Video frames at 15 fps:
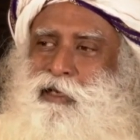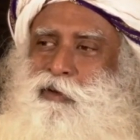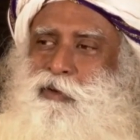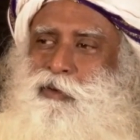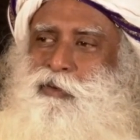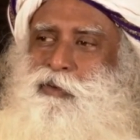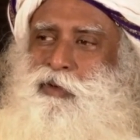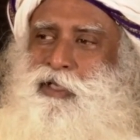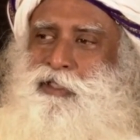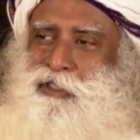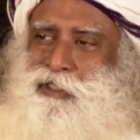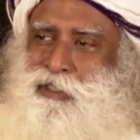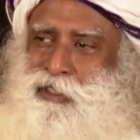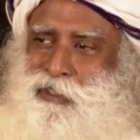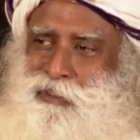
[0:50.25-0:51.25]
our own
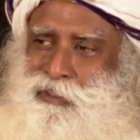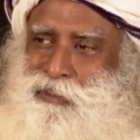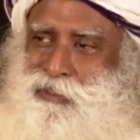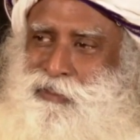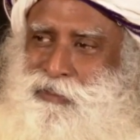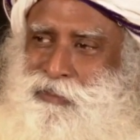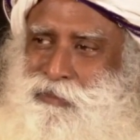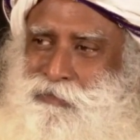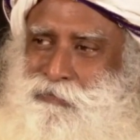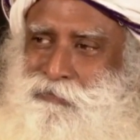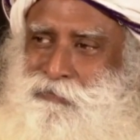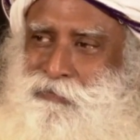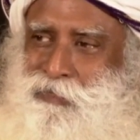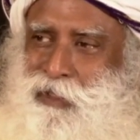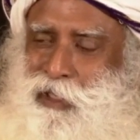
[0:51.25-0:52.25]
agendas
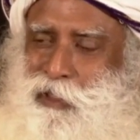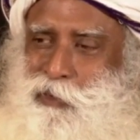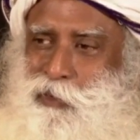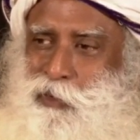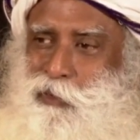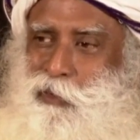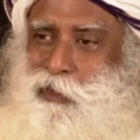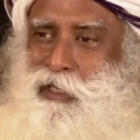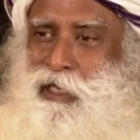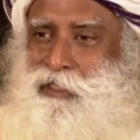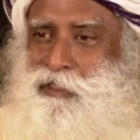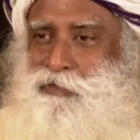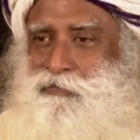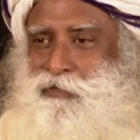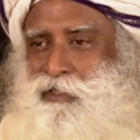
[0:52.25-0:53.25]
and doing all
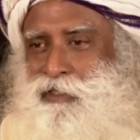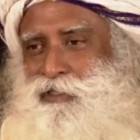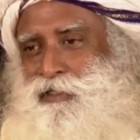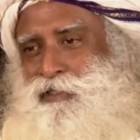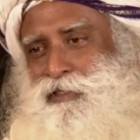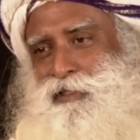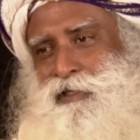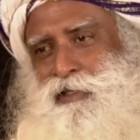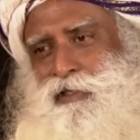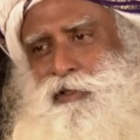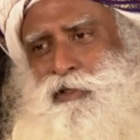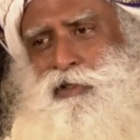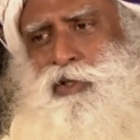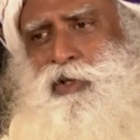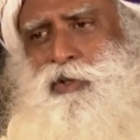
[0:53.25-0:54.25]
kinds of things.
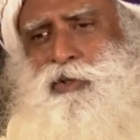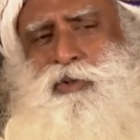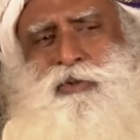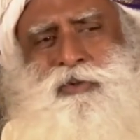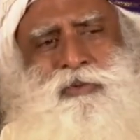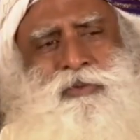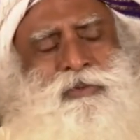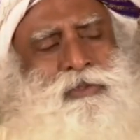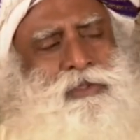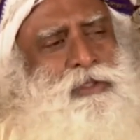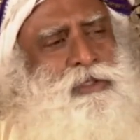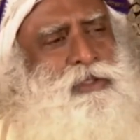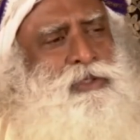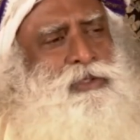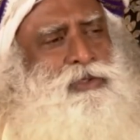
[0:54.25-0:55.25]
No,
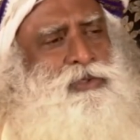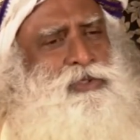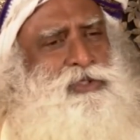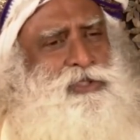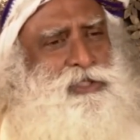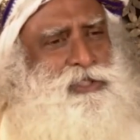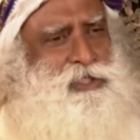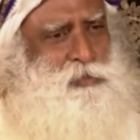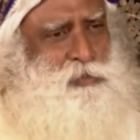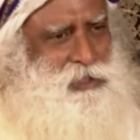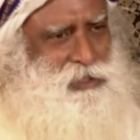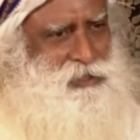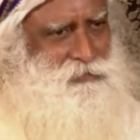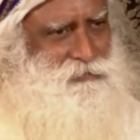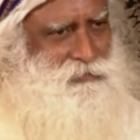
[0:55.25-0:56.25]
you're just a
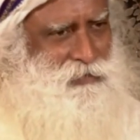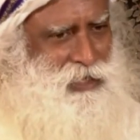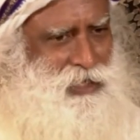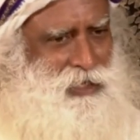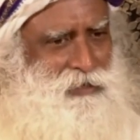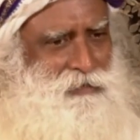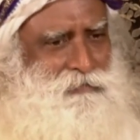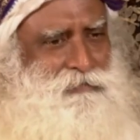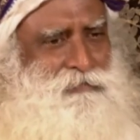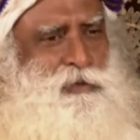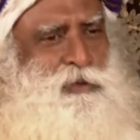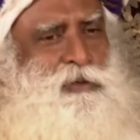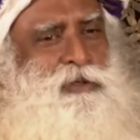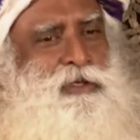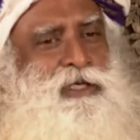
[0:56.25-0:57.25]
piece of life,
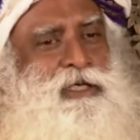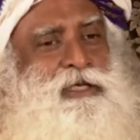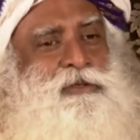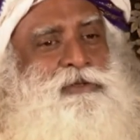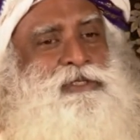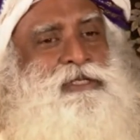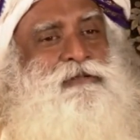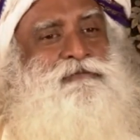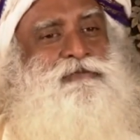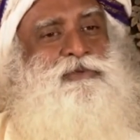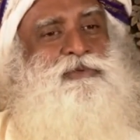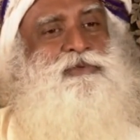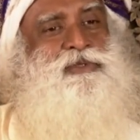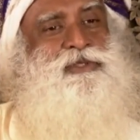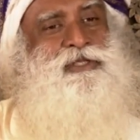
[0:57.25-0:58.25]
don't take yourself
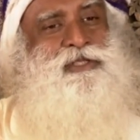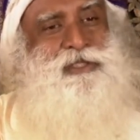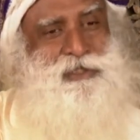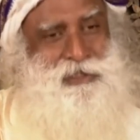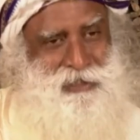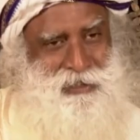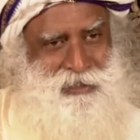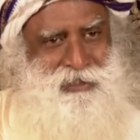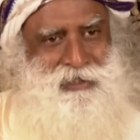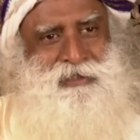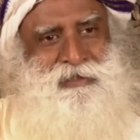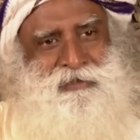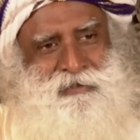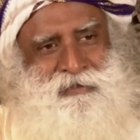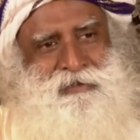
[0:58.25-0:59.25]
too seriously.
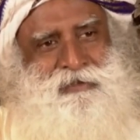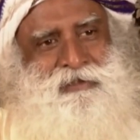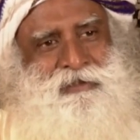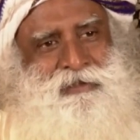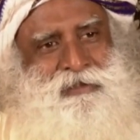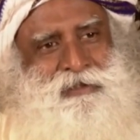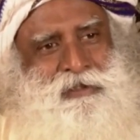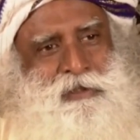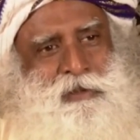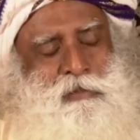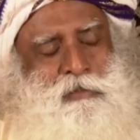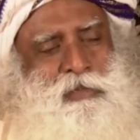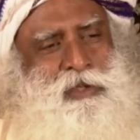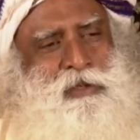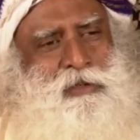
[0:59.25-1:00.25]

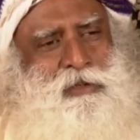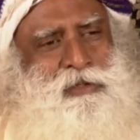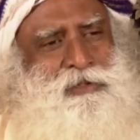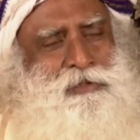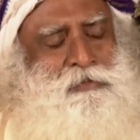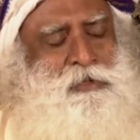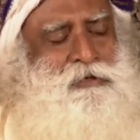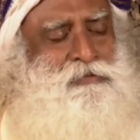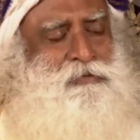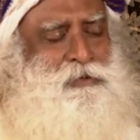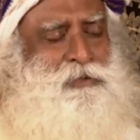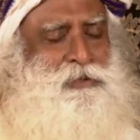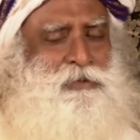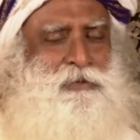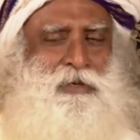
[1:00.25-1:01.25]
Because
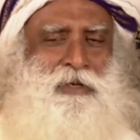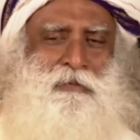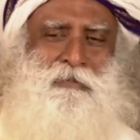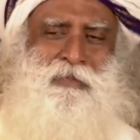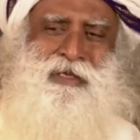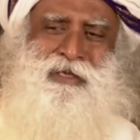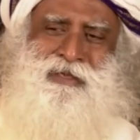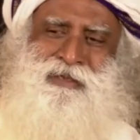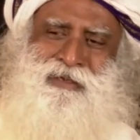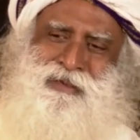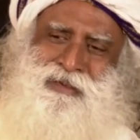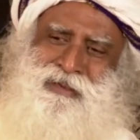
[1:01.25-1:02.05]
before you and me,